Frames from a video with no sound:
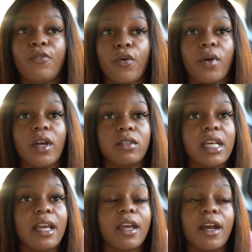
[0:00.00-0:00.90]
for real.
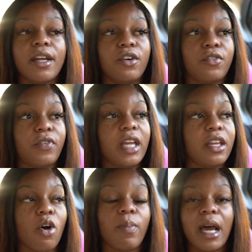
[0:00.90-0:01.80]
Take care of your feet,
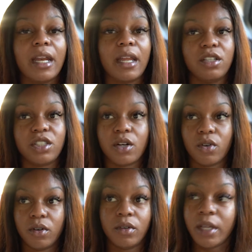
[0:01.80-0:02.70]
your body in
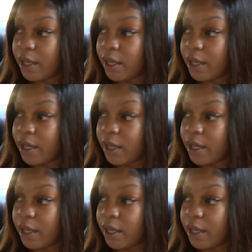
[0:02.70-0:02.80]
general.